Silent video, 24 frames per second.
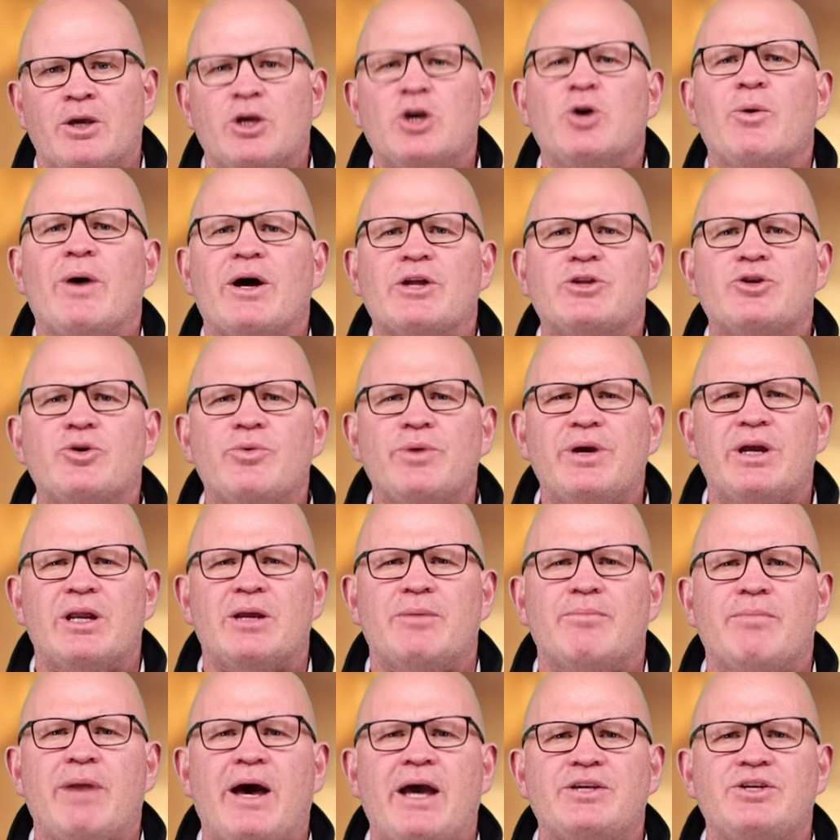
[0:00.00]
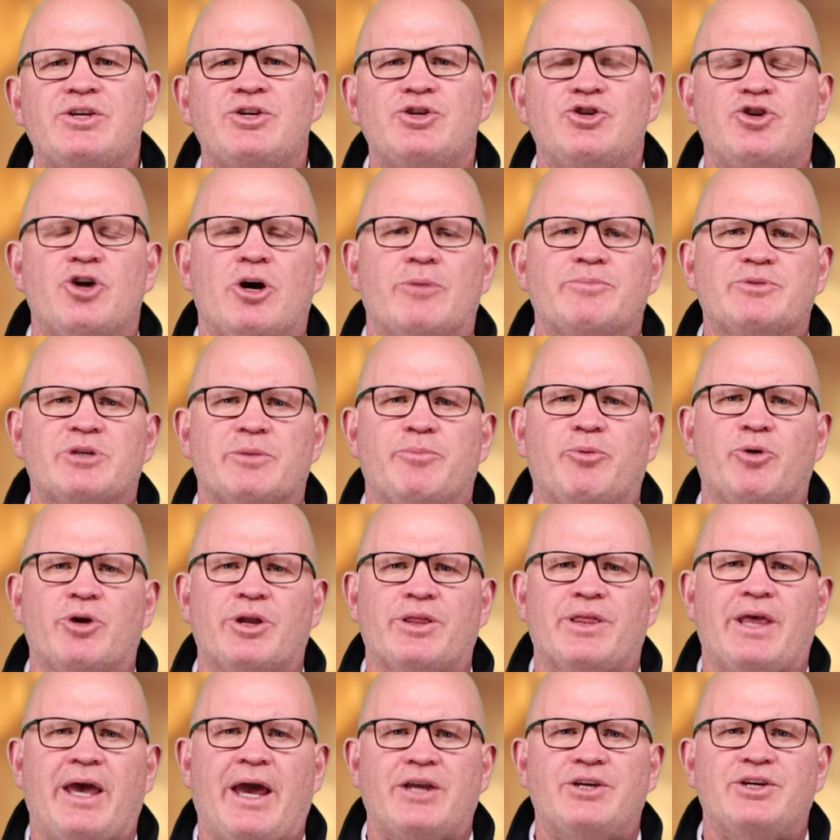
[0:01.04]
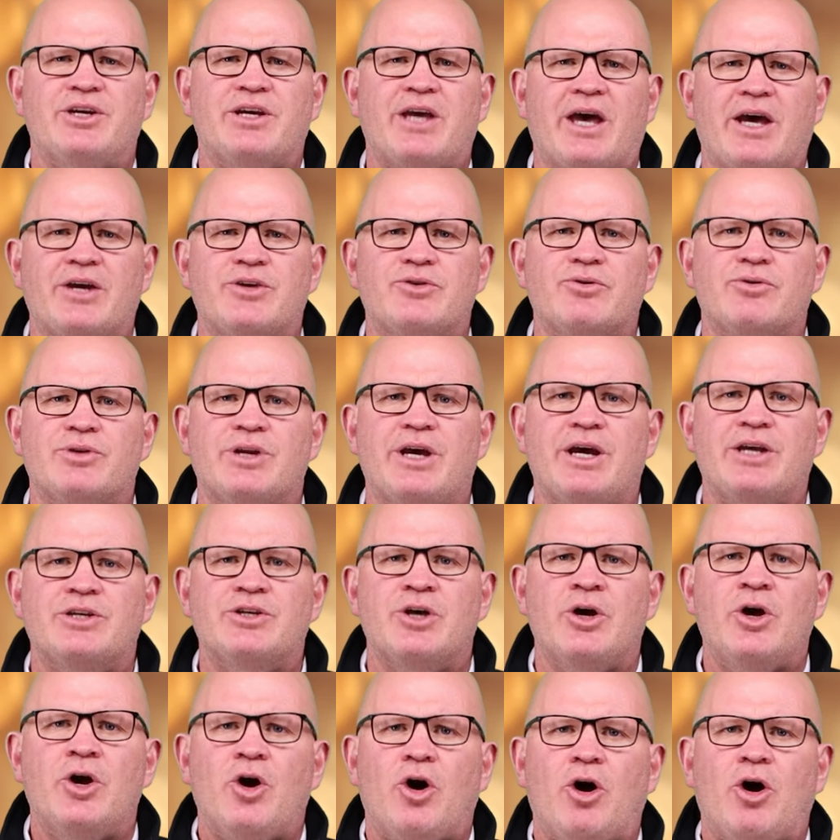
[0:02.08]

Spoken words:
You are doing an amazing job supporting the educational needs